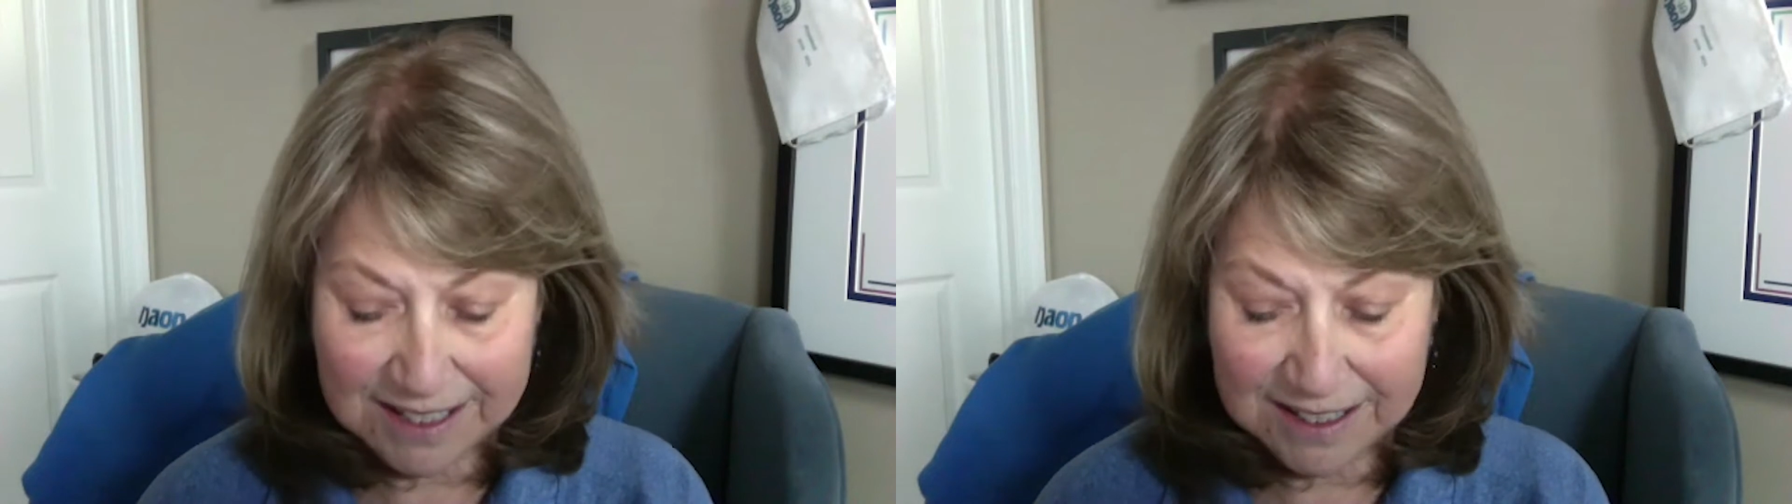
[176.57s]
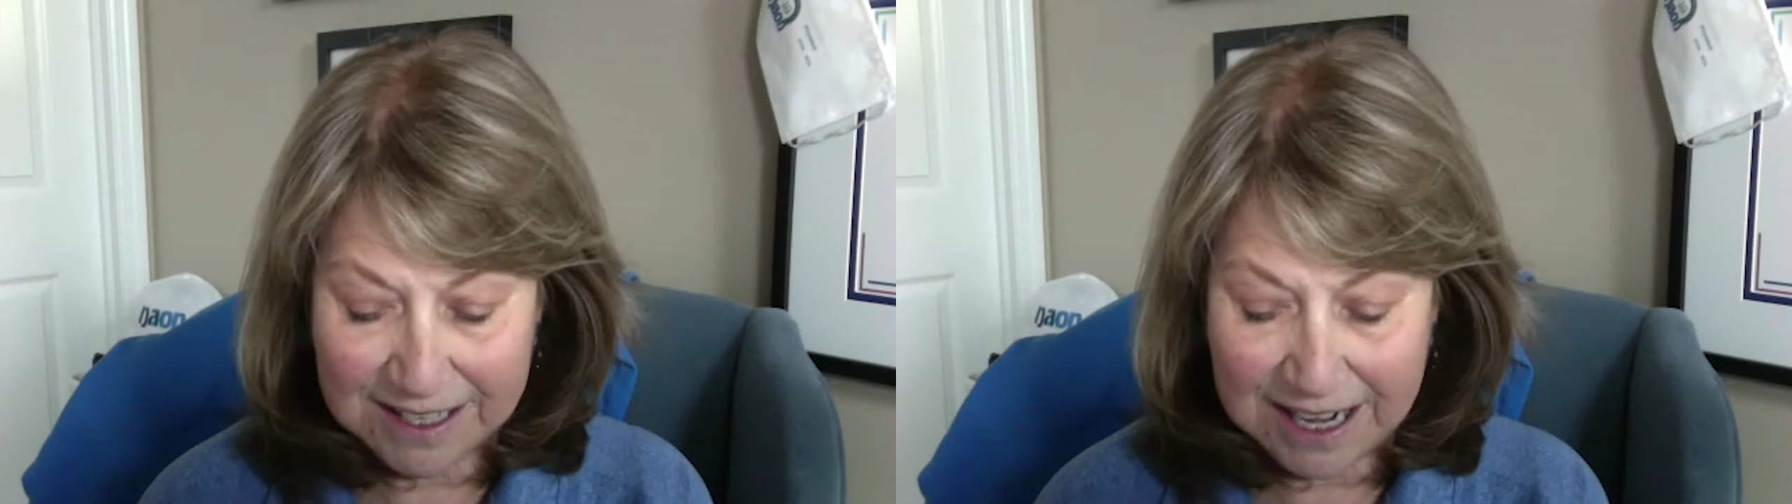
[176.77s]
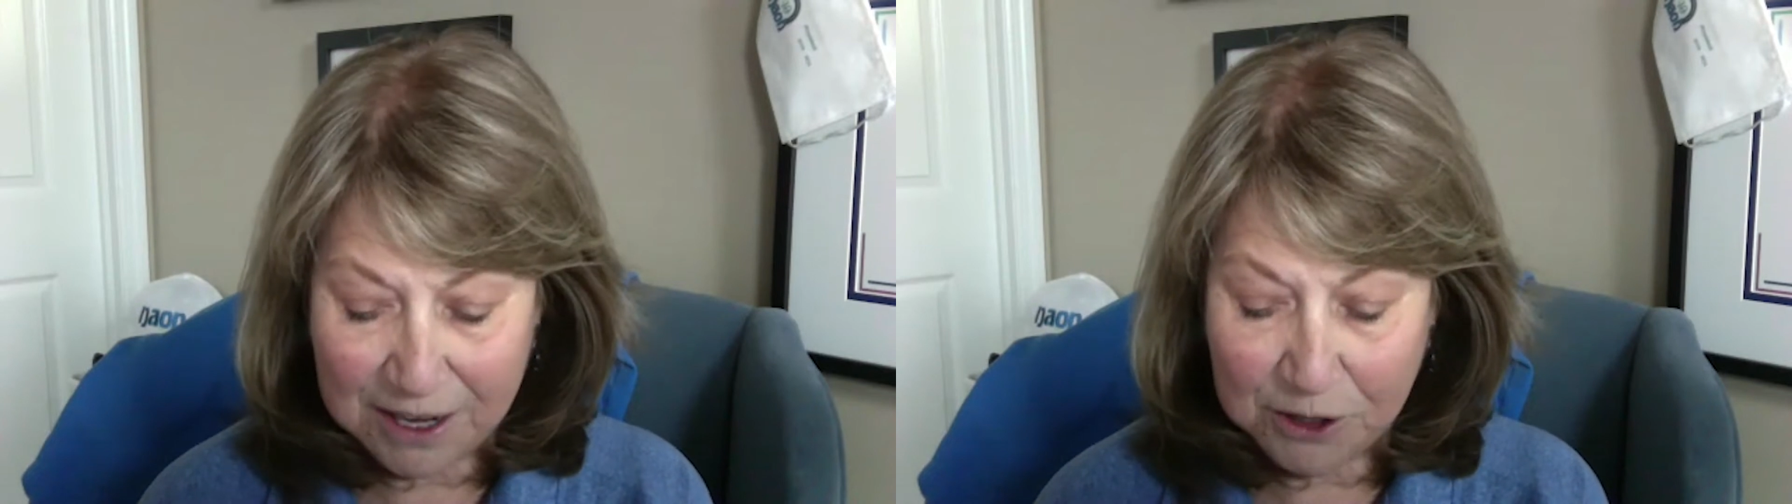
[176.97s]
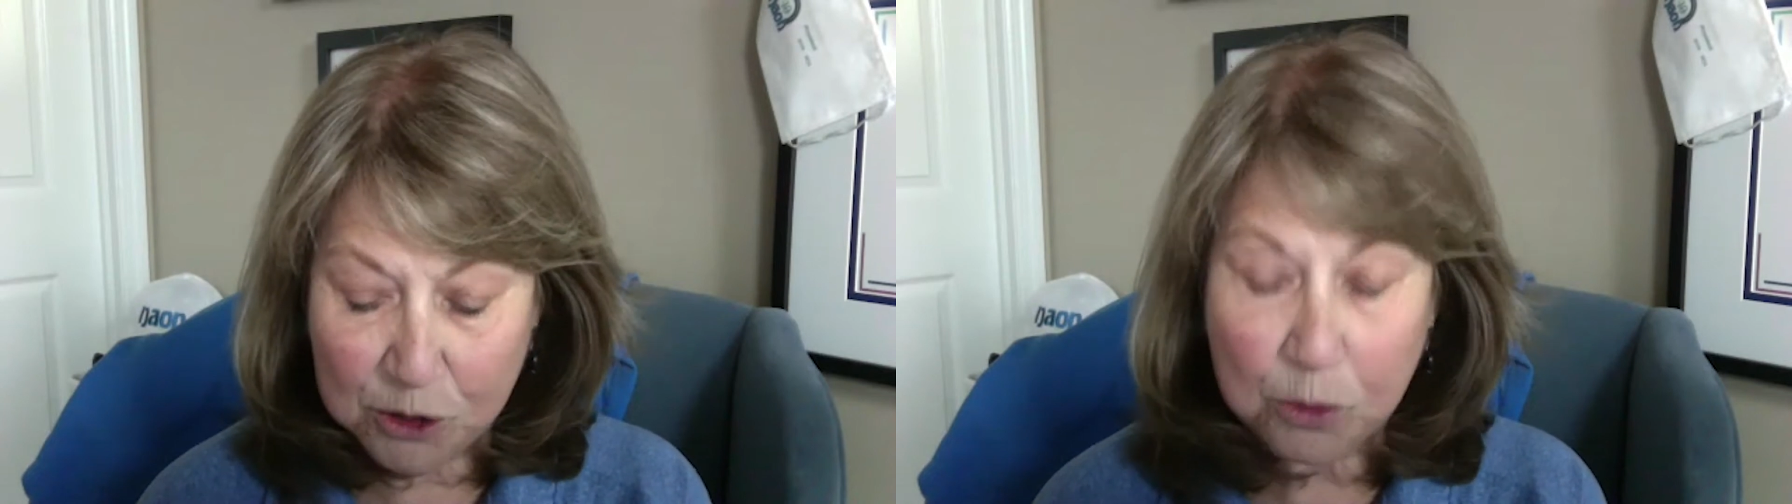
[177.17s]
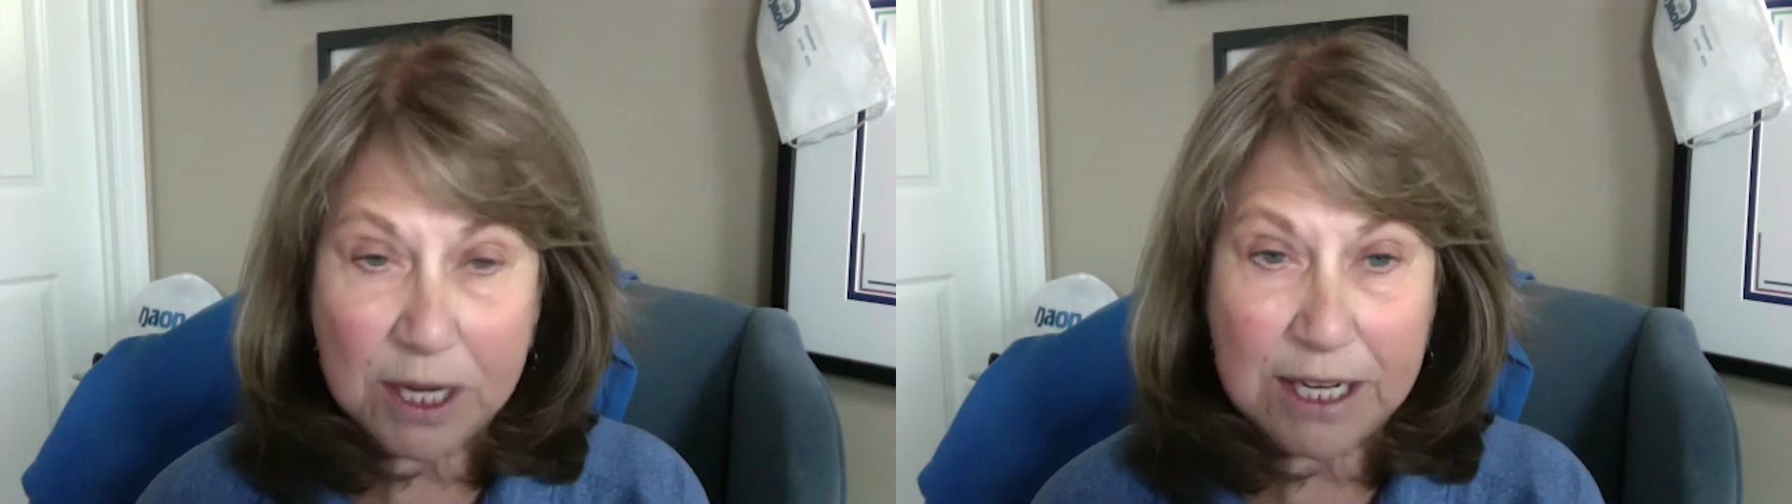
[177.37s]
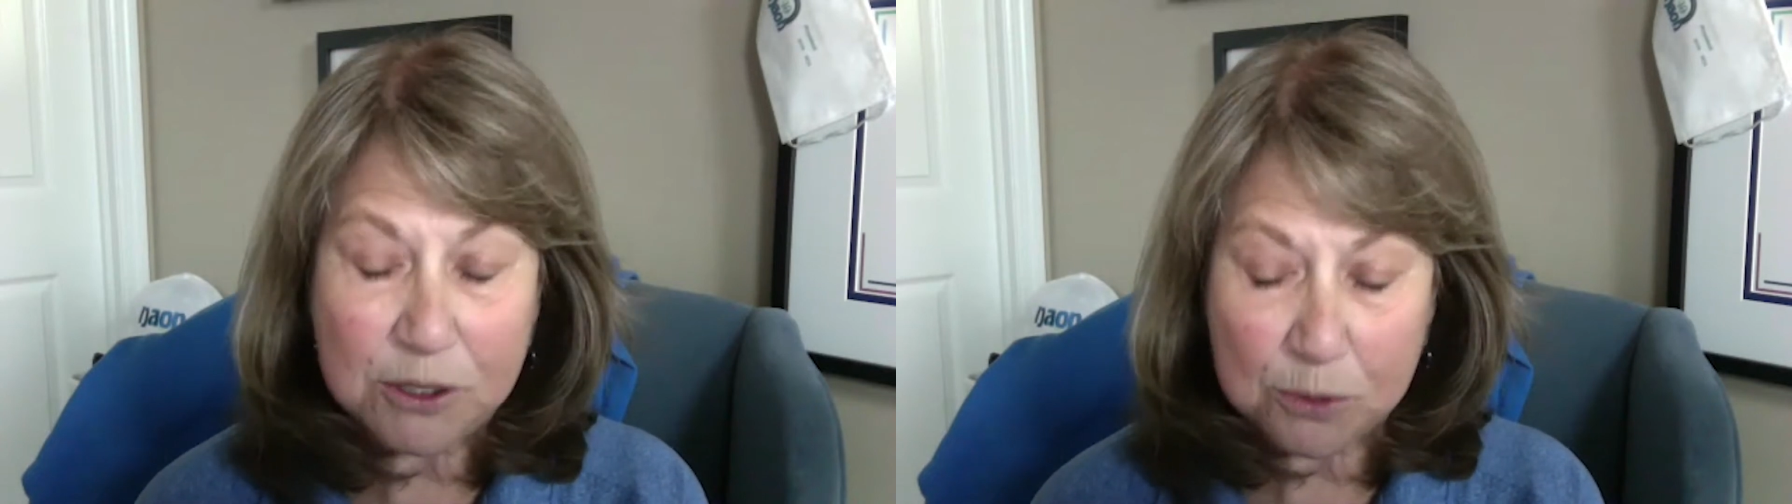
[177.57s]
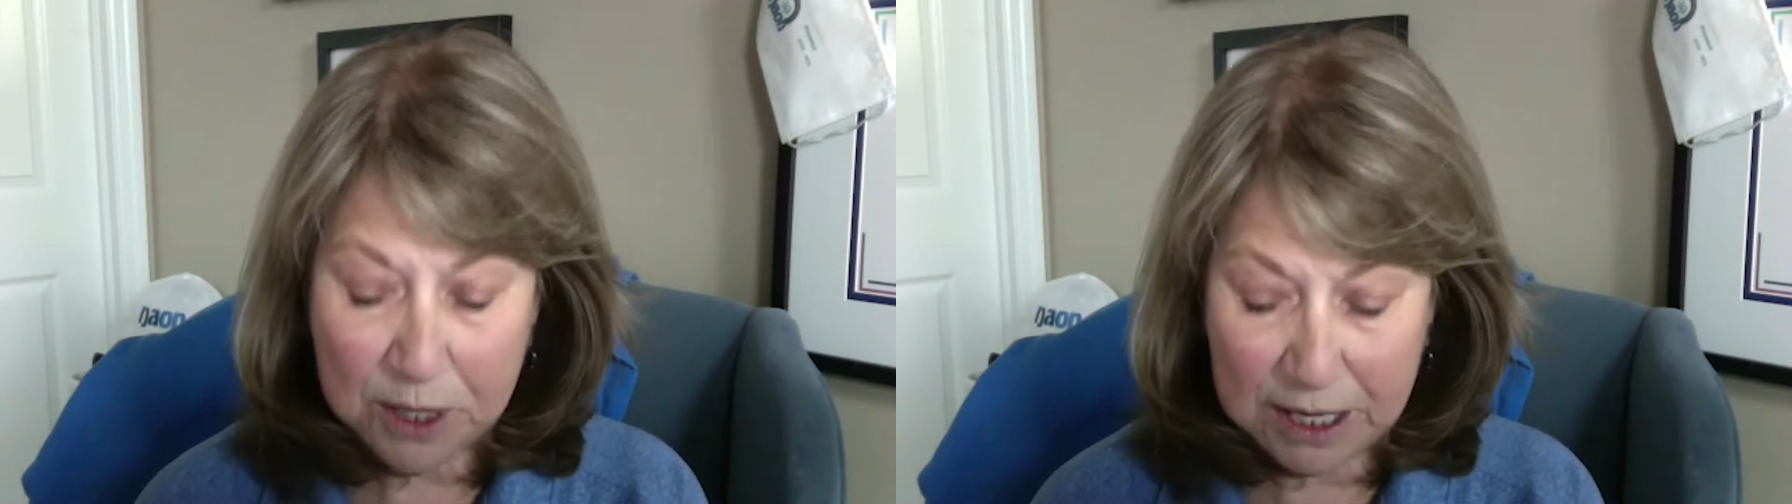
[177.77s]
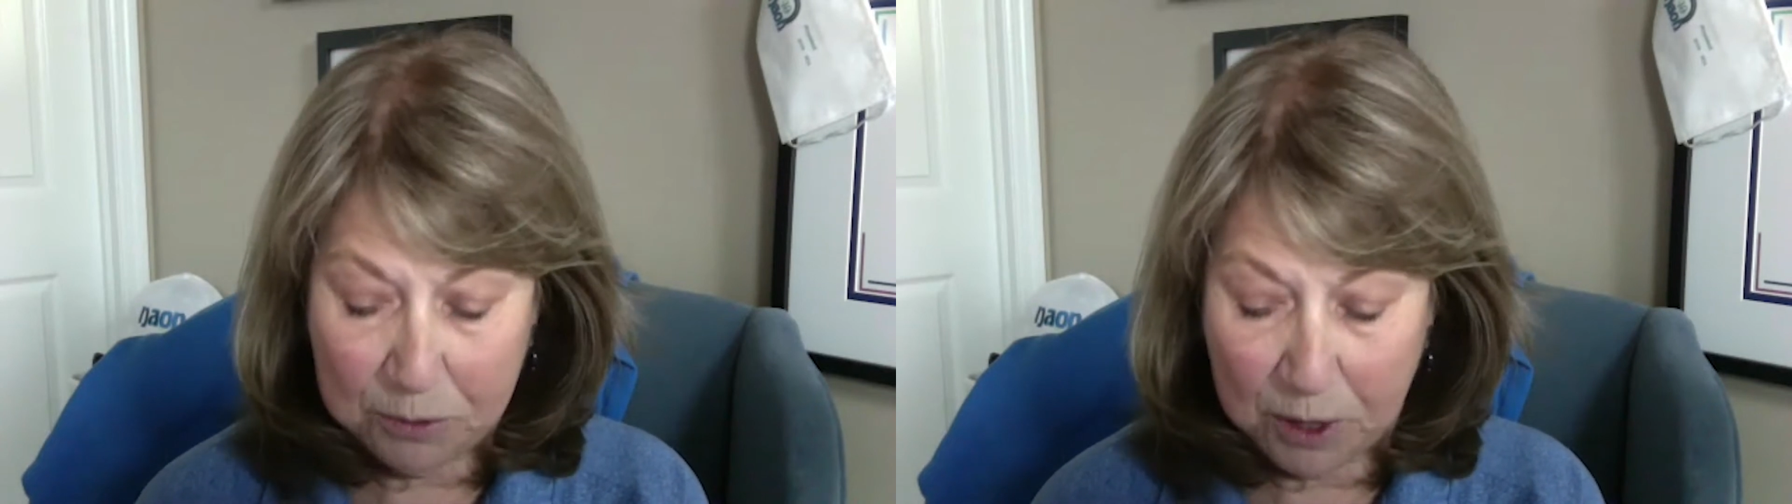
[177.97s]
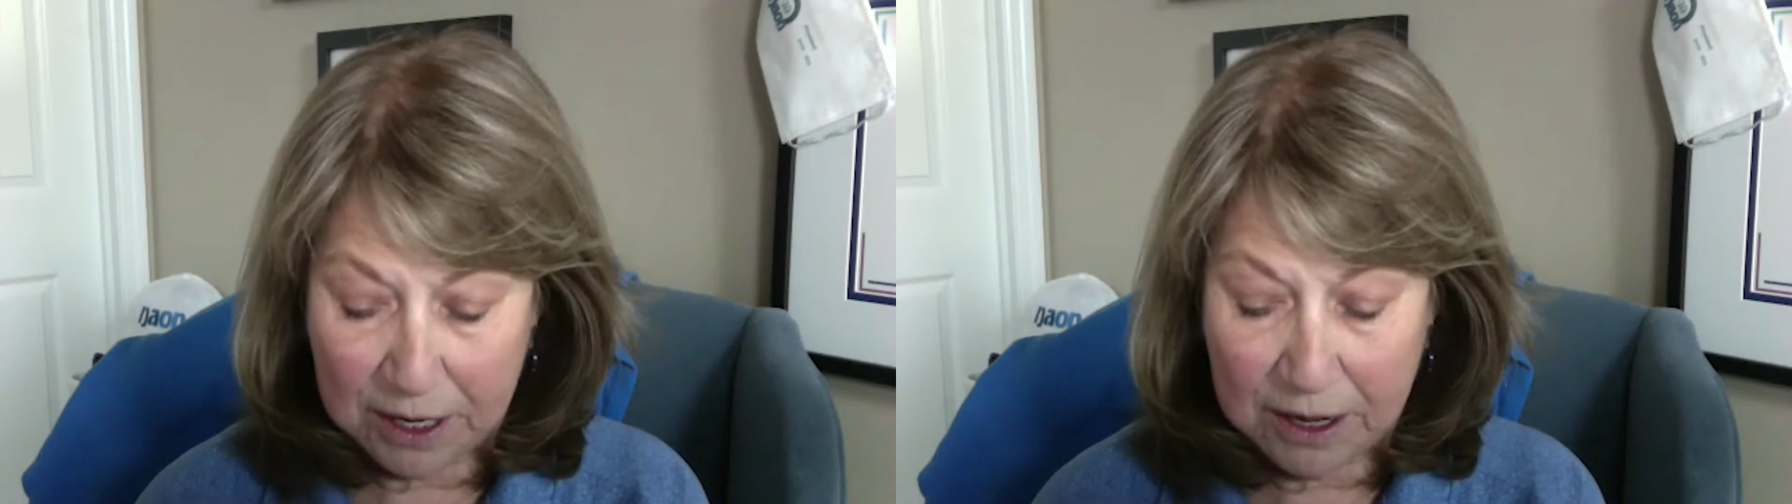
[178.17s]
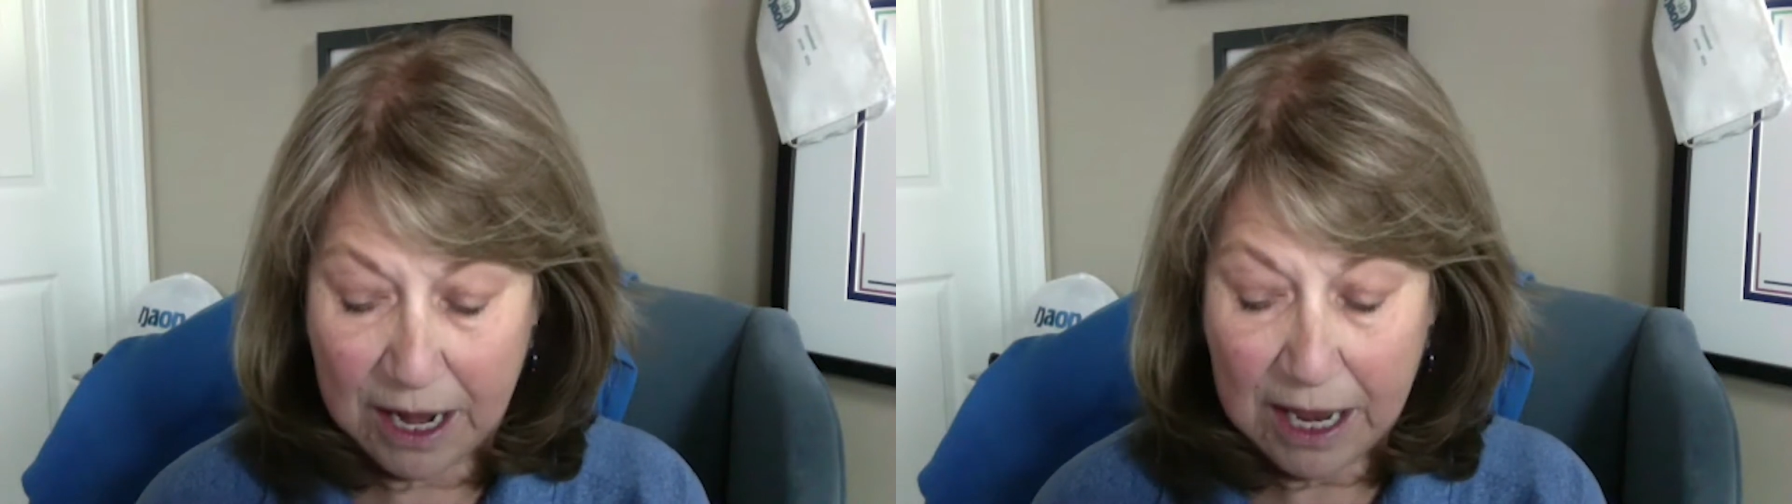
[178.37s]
the NAON 2021